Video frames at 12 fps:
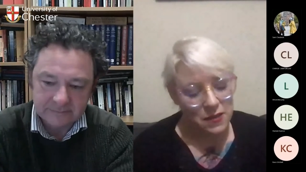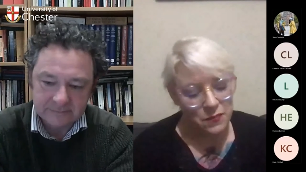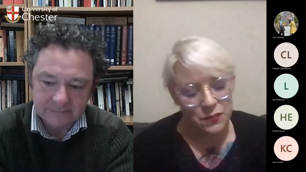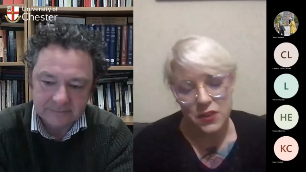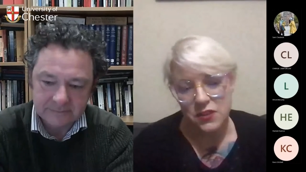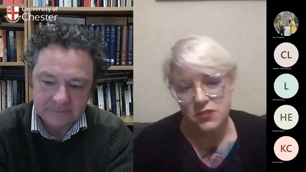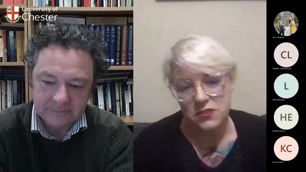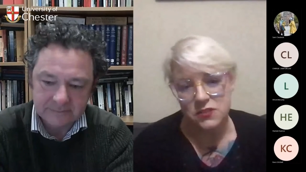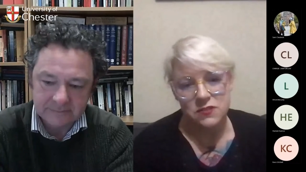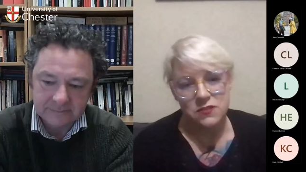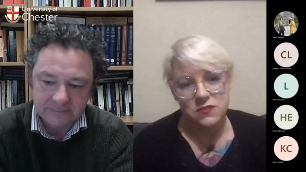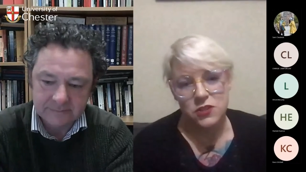Speaker 1: um,
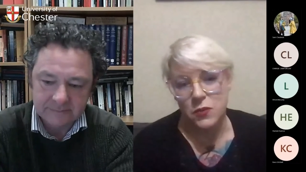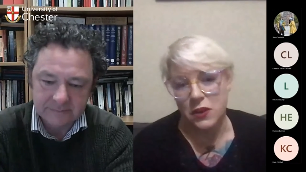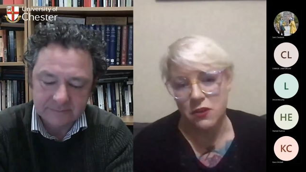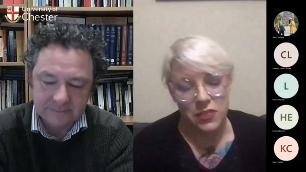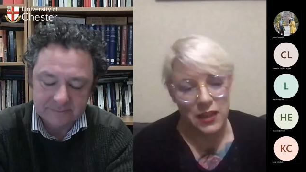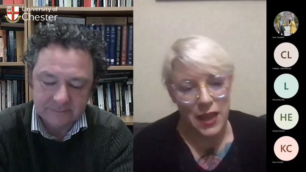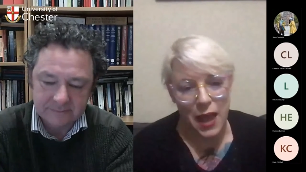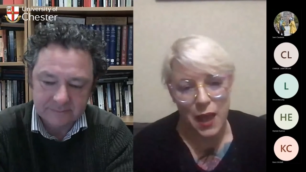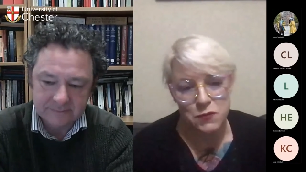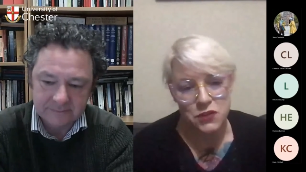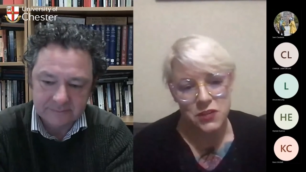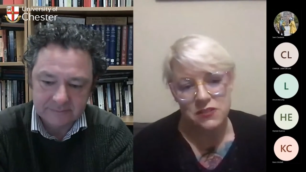doing all the
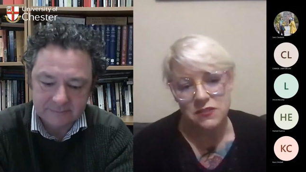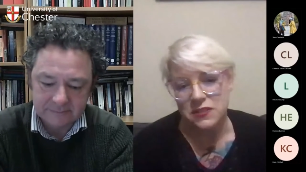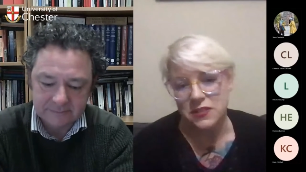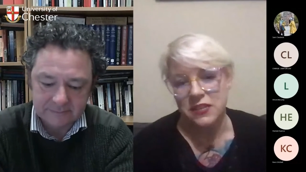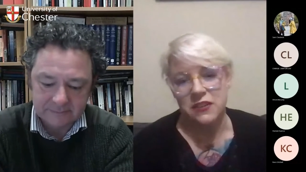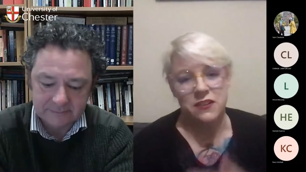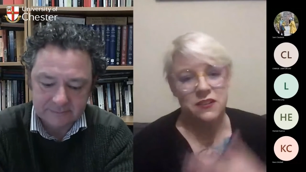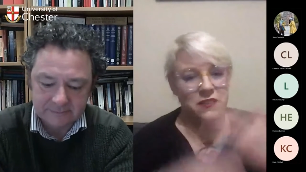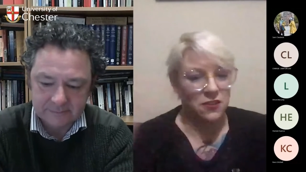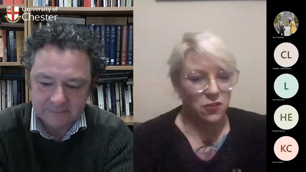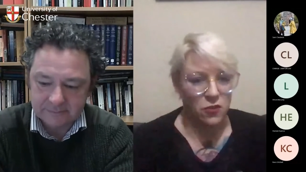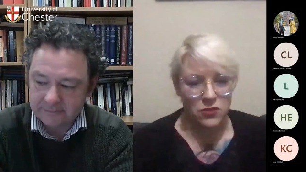captions
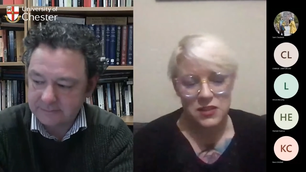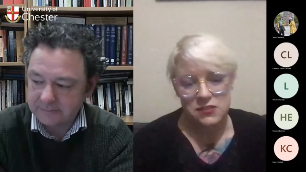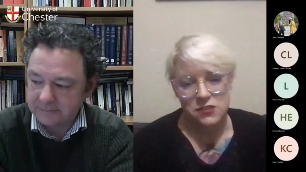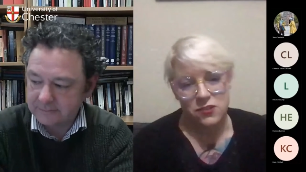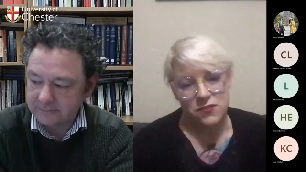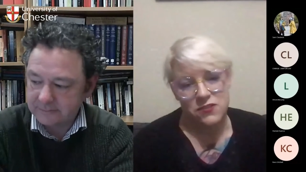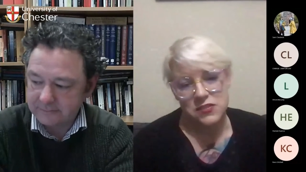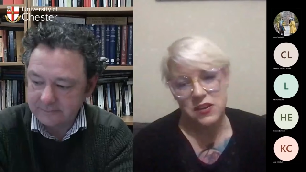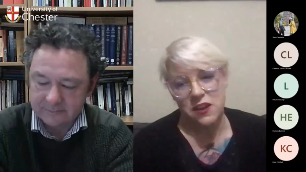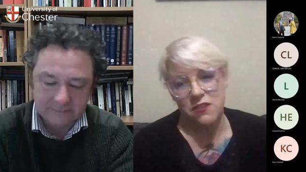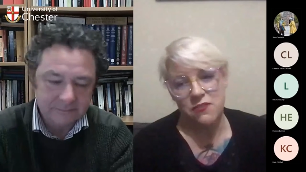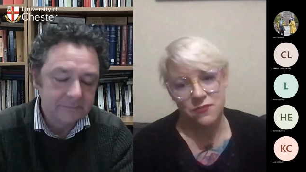and all that sort of
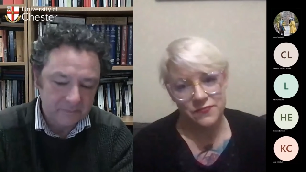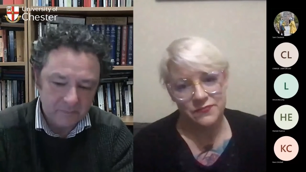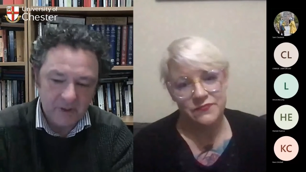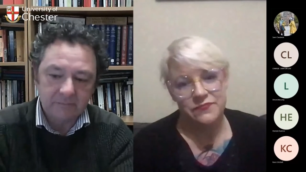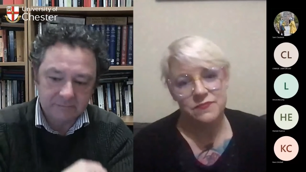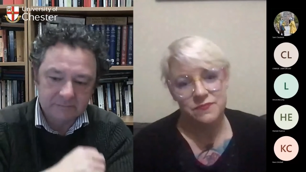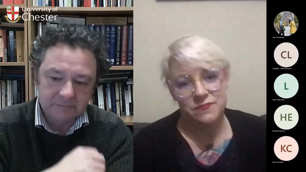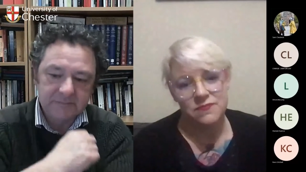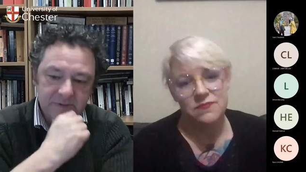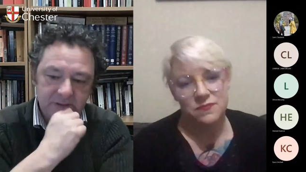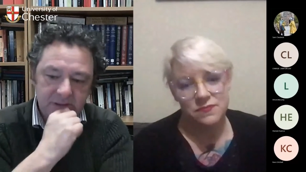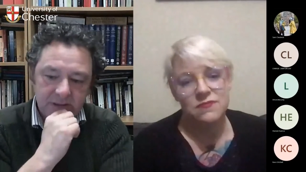stuff.
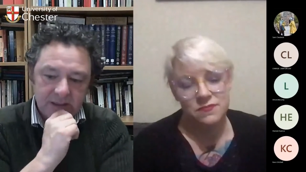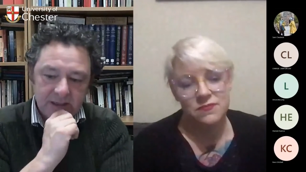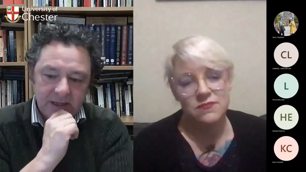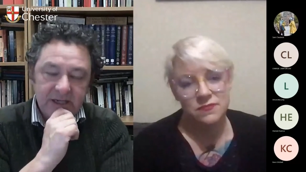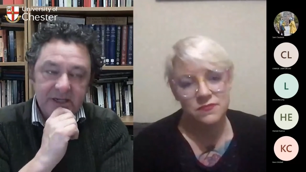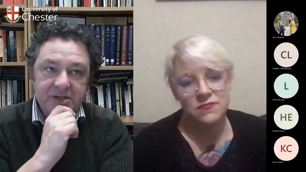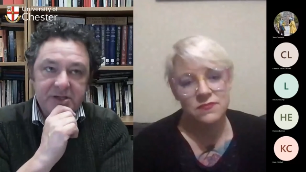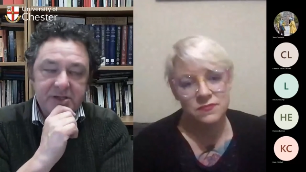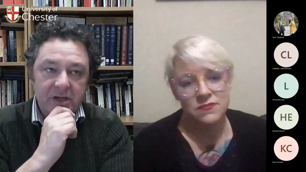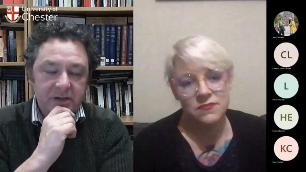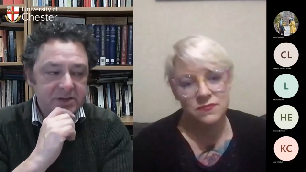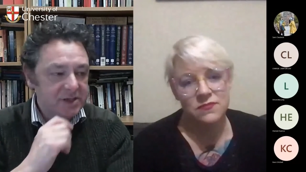It is a
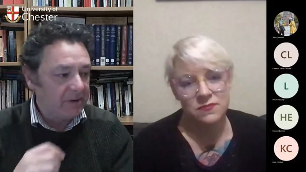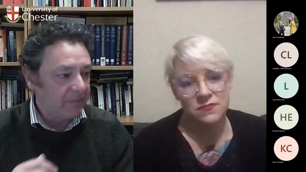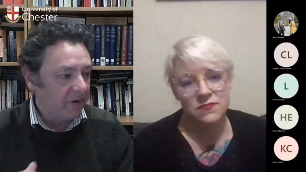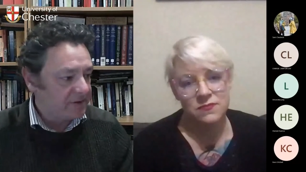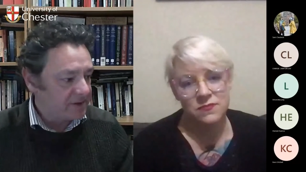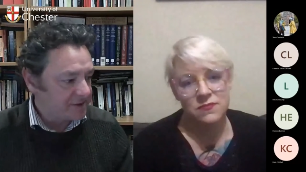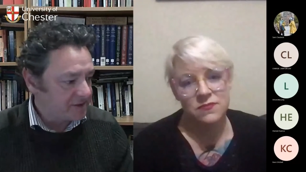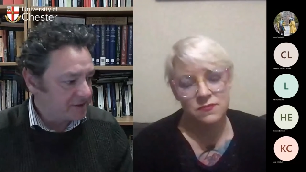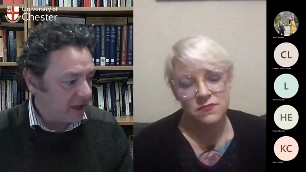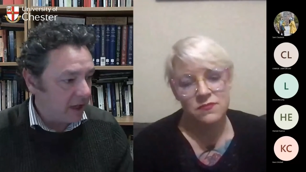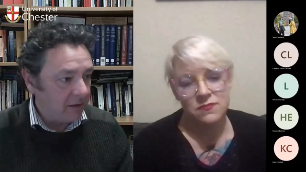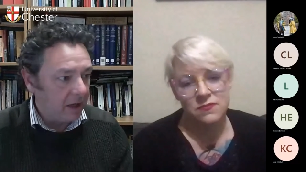
Speaker 2: time-consuming process, isn't
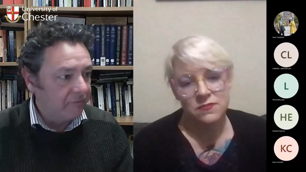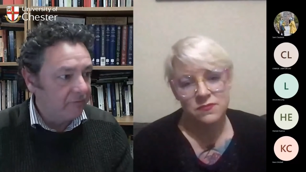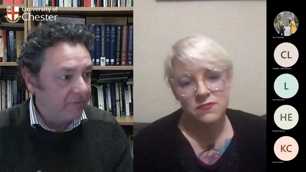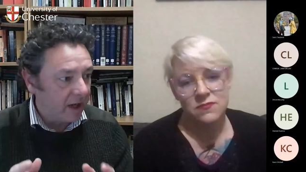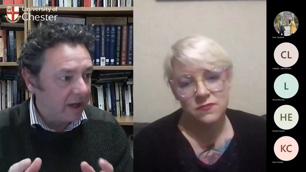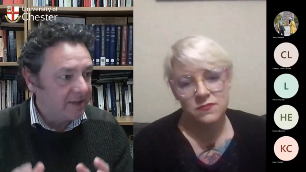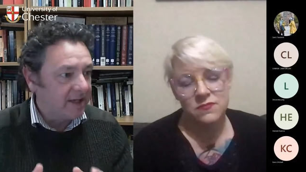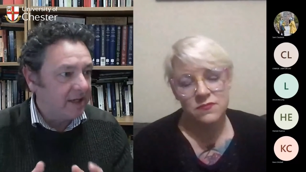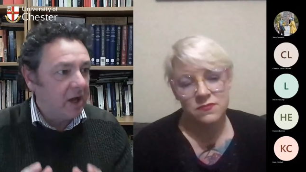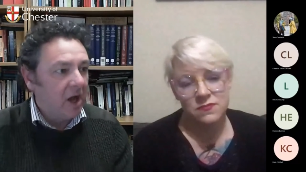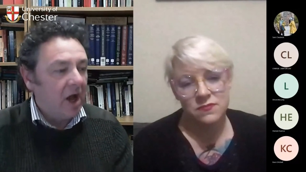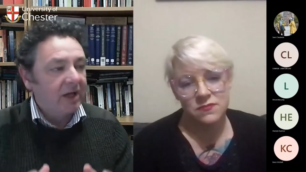it? I I, re- I did
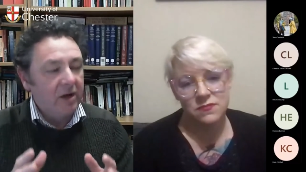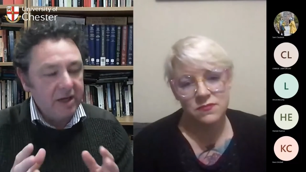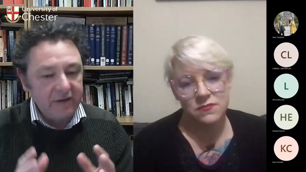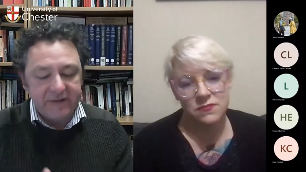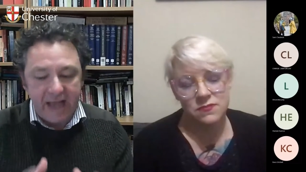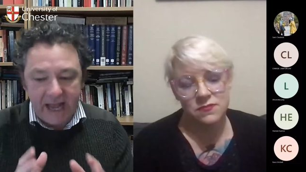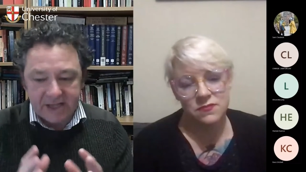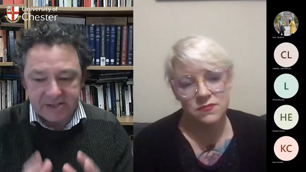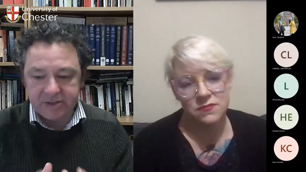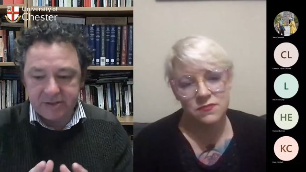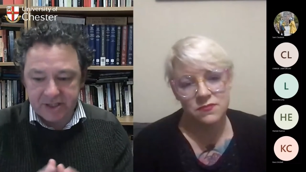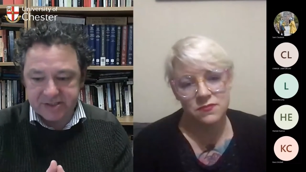I kind of guessed
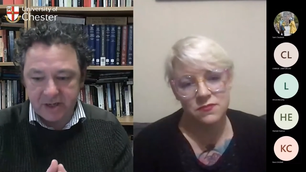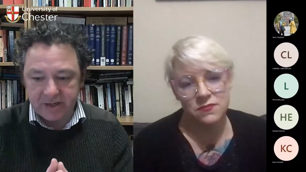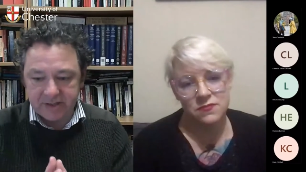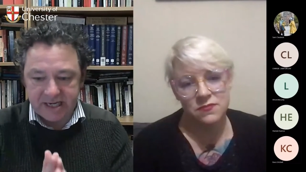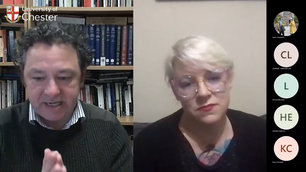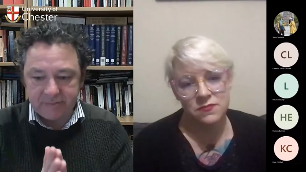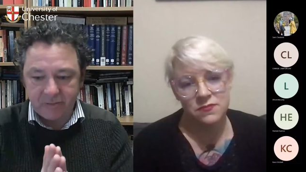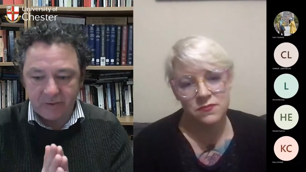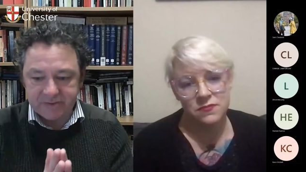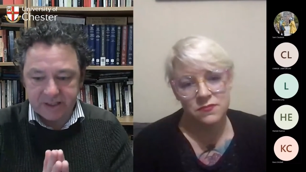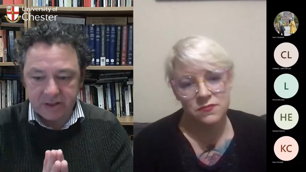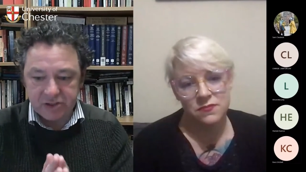you did some kind of
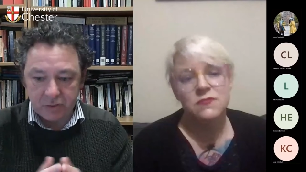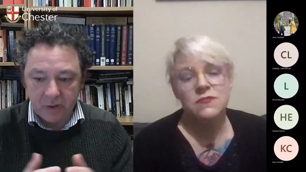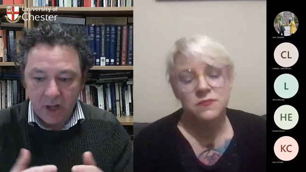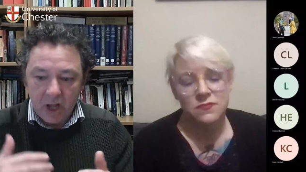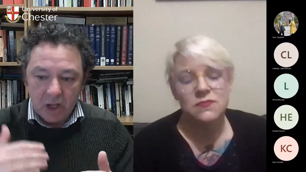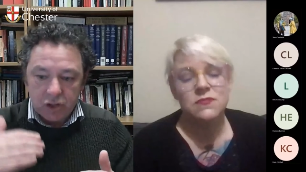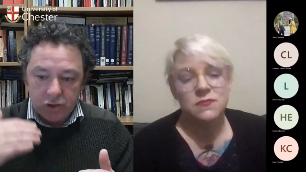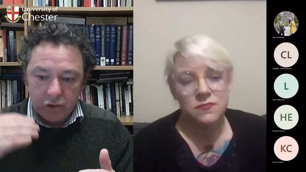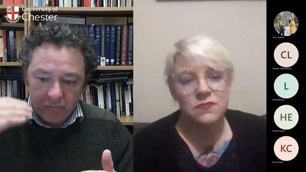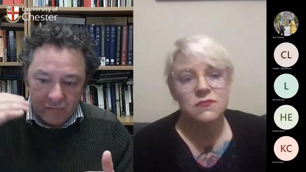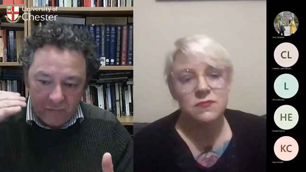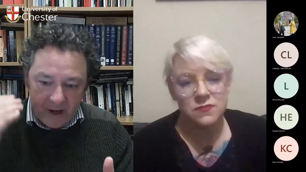teleprompting because you're
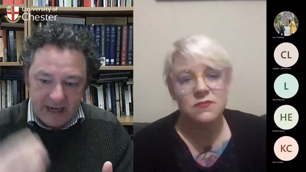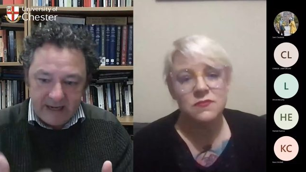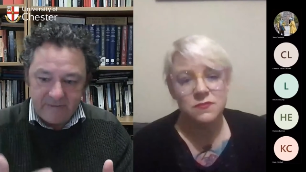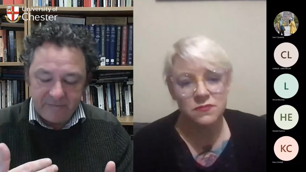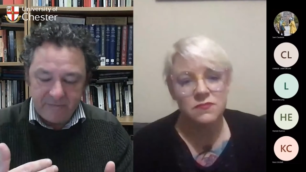you're really